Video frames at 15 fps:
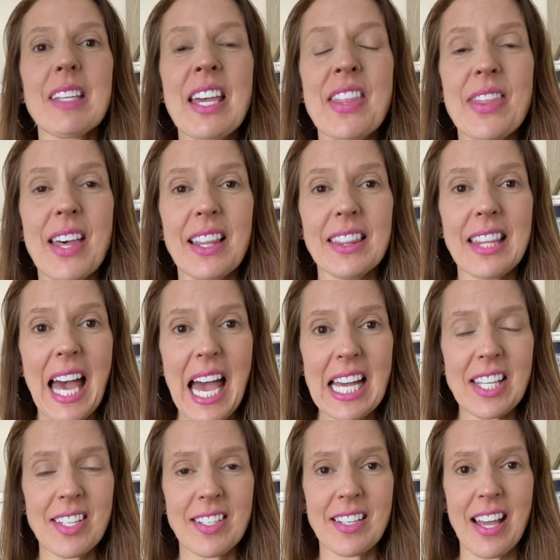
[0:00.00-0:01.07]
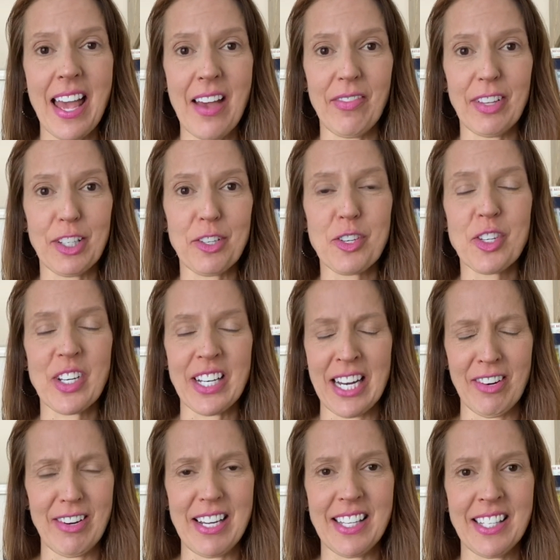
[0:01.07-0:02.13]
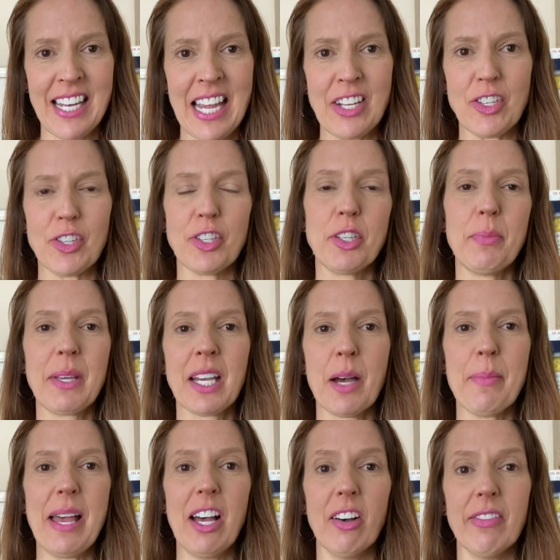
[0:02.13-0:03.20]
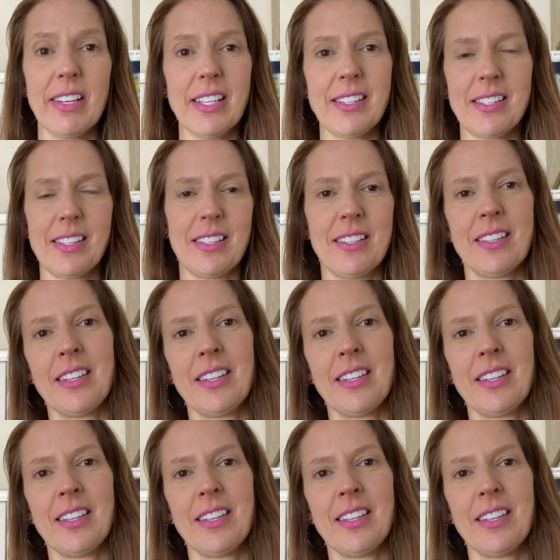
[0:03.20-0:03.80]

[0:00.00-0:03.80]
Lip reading: The last evolutionary stage is to become Elvis,